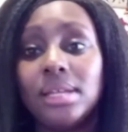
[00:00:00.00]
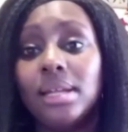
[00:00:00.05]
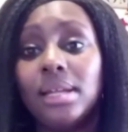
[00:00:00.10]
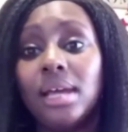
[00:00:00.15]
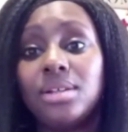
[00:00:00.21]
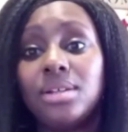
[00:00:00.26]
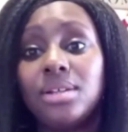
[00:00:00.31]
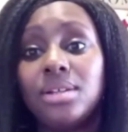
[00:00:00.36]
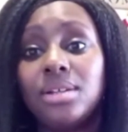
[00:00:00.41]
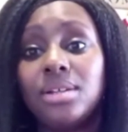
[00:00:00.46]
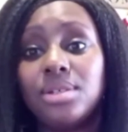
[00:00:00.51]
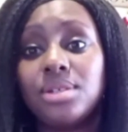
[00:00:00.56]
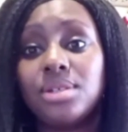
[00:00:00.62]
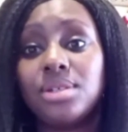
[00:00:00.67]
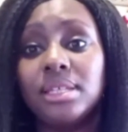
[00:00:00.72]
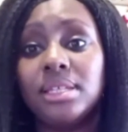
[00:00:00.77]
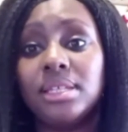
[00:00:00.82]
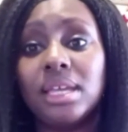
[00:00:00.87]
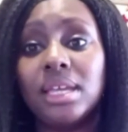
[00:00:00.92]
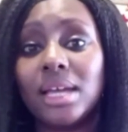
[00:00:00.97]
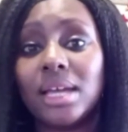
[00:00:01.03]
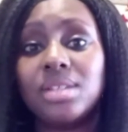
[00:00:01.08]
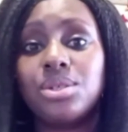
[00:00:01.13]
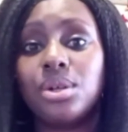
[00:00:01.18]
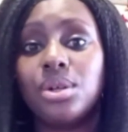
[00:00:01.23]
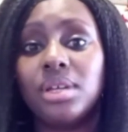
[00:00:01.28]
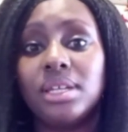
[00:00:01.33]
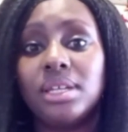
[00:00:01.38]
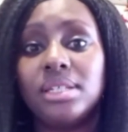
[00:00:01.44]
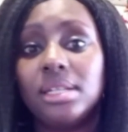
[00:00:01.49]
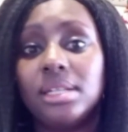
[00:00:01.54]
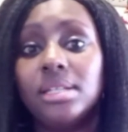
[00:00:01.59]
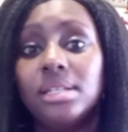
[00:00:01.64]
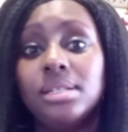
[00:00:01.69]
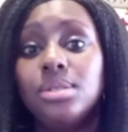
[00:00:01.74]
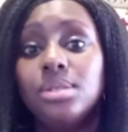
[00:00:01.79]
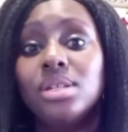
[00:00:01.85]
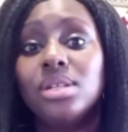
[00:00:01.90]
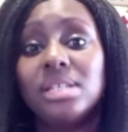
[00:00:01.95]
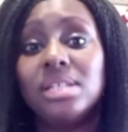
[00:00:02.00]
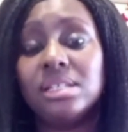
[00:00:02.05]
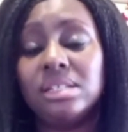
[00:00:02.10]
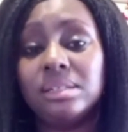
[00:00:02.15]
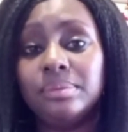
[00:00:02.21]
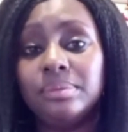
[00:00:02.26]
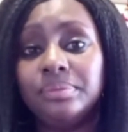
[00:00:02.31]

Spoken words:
And actually they cut your head and you're dead.